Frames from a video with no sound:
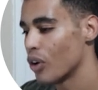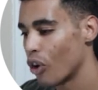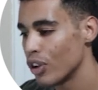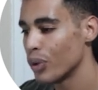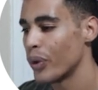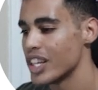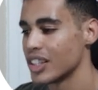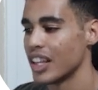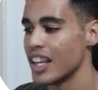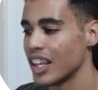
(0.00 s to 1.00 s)
always
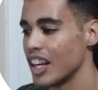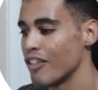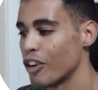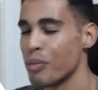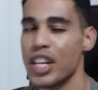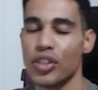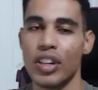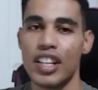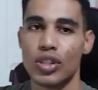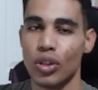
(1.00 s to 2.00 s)
taking information
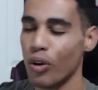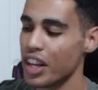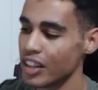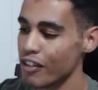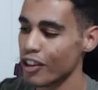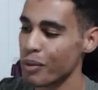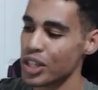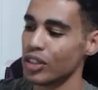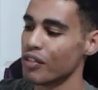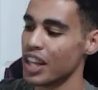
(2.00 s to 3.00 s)
and storing the
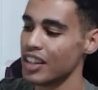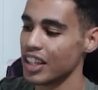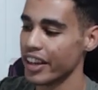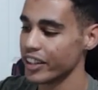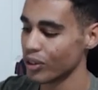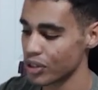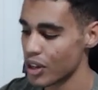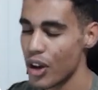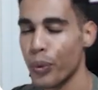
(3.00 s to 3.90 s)
information of the indicators,